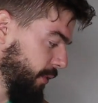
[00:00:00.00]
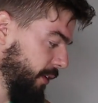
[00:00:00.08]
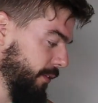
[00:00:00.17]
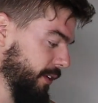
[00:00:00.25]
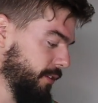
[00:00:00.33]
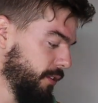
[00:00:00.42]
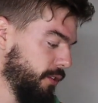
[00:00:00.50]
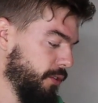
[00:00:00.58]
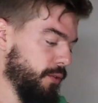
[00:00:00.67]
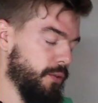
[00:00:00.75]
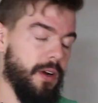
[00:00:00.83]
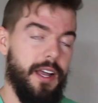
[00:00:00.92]
we're going to
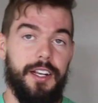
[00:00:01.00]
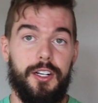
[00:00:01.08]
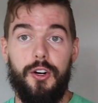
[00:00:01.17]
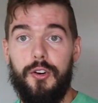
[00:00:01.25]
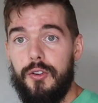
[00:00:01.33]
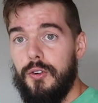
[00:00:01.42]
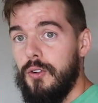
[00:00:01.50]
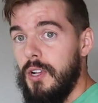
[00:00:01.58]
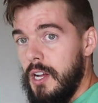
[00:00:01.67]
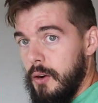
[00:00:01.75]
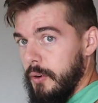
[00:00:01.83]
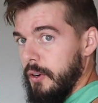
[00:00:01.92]
do a curl
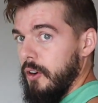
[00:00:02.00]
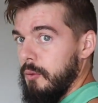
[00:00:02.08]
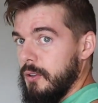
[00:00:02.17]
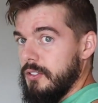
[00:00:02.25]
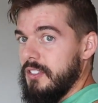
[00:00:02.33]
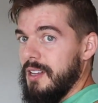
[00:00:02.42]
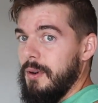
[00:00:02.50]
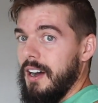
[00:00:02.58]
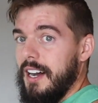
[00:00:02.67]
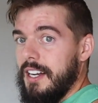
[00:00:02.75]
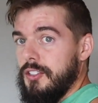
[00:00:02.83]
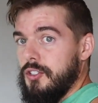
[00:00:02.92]
where your elbows stay
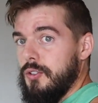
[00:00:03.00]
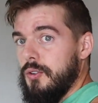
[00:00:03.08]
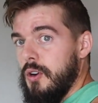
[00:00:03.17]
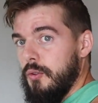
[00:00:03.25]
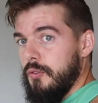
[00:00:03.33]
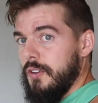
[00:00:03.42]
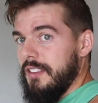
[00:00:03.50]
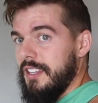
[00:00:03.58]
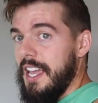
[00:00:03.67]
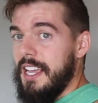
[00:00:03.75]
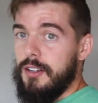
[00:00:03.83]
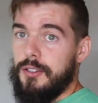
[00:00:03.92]
behind you. We've got
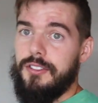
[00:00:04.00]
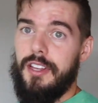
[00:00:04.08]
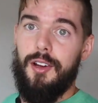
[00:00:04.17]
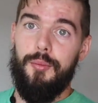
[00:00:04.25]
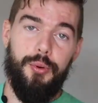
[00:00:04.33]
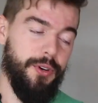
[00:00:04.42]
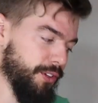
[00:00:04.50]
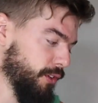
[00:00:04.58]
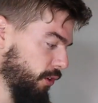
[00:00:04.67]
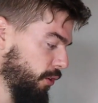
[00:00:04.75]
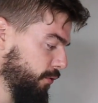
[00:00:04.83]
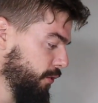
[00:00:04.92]
the anchor set up pretty
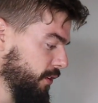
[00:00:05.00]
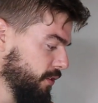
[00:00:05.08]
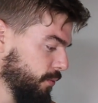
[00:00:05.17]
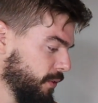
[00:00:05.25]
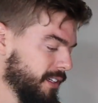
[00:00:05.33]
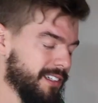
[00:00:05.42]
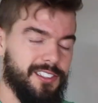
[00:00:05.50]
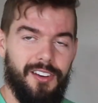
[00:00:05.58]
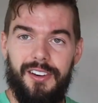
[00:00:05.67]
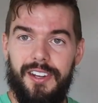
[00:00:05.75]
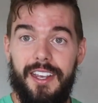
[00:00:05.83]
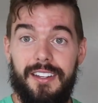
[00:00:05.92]
low for this one.
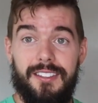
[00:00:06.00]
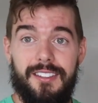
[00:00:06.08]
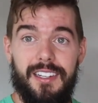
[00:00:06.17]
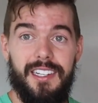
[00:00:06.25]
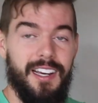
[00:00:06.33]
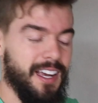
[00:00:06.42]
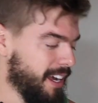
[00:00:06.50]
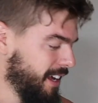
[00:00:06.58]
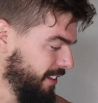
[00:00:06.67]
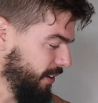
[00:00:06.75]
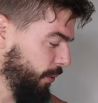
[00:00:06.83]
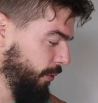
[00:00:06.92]
Sorry you can't see
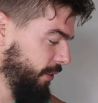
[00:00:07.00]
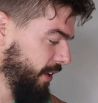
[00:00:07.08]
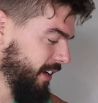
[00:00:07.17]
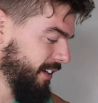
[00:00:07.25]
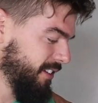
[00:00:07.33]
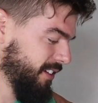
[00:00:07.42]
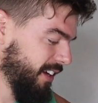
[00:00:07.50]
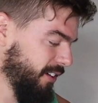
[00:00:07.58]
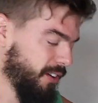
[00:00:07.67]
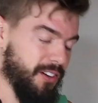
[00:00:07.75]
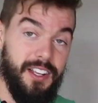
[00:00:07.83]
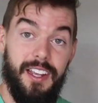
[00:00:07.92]
the whole thing. It's kind of
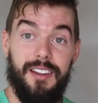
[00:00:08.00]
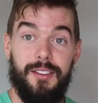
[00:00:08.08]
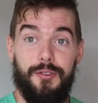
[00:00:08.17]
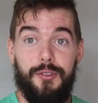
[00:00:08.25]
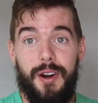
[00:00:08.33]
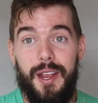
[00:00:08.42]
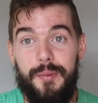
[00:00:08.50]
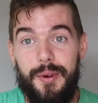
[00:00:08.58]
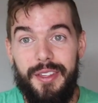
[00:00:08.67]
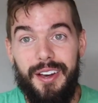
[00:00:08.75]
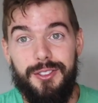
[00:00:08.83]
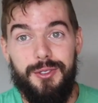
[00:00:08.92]
hard to get in the frame
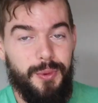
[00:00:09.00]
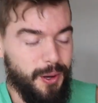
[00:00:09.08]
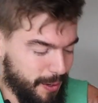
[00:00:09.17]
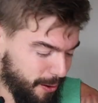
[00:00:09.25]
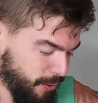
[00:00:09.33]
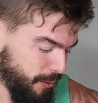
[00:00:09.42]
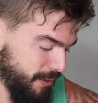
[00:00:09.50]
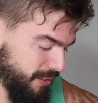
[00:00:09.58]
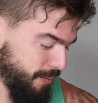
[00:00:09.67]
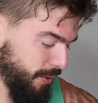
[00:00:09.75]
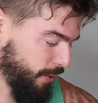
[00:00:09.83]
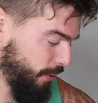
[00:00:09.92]
with how small my room is
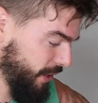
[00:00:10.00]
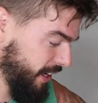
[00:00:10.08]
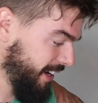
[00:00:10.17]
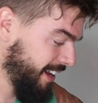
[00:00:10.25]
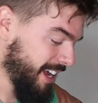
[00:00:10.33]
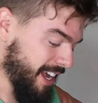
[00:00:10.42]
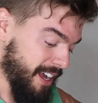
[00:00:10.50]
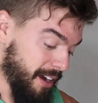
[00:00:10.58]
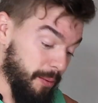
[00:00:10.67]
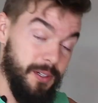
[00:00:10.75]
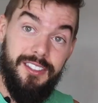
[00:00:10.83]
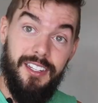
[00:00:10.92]
I'm recording in.
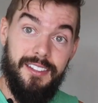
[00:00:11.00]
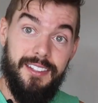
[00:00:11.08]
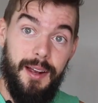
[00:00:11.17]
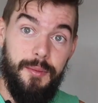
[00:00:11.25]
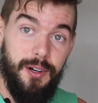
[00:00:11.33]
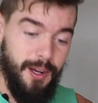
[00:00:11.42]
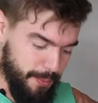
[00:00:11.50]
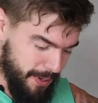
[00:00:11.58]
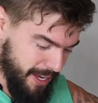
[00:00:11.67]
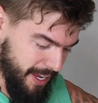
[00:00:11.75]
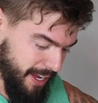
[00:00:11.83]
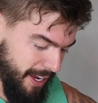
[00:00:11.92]
I'm gonna set the timer up
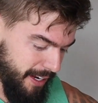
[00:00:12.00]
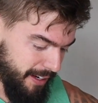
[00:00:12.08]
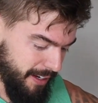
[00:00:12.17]
and